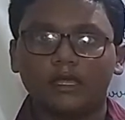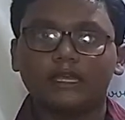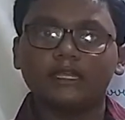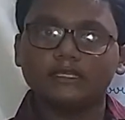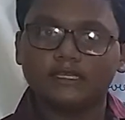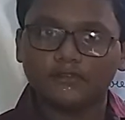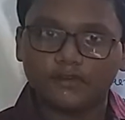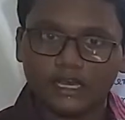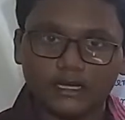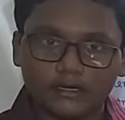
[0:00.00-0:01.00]
It is
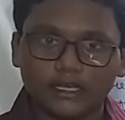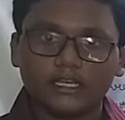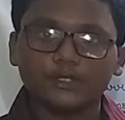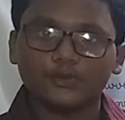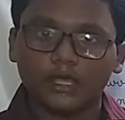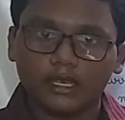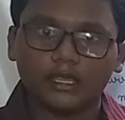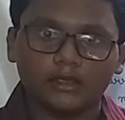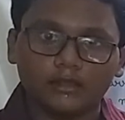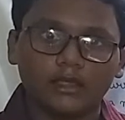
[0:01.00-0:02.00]
different. It is
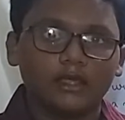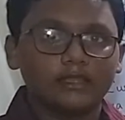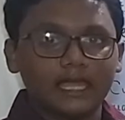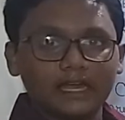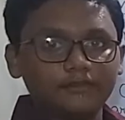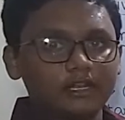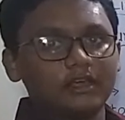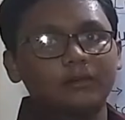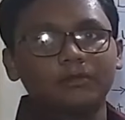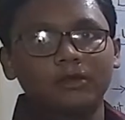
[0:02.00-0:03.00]
varying. That will
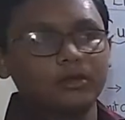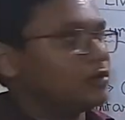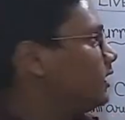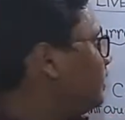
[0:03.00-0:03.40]
conclude